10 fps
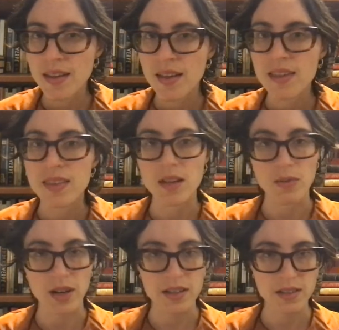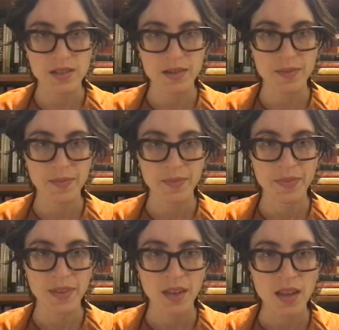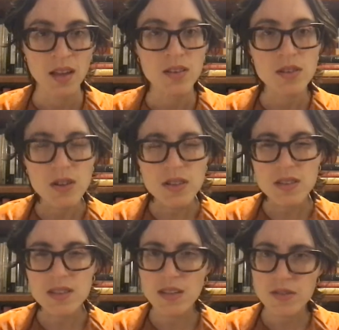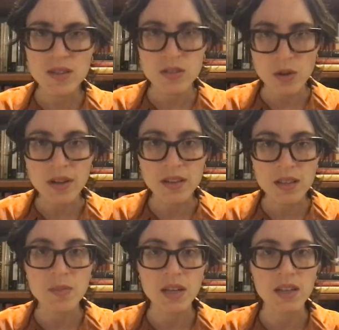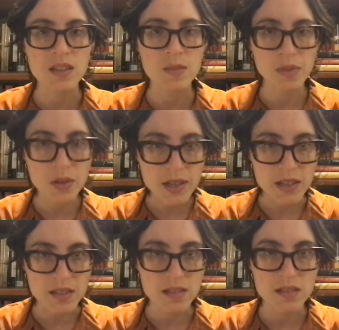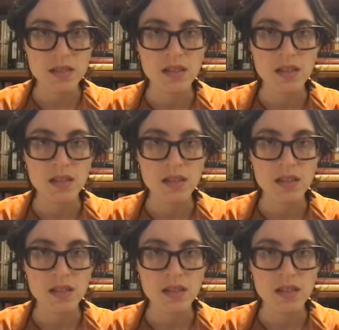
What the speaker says: they write, nurses have historically been exploited.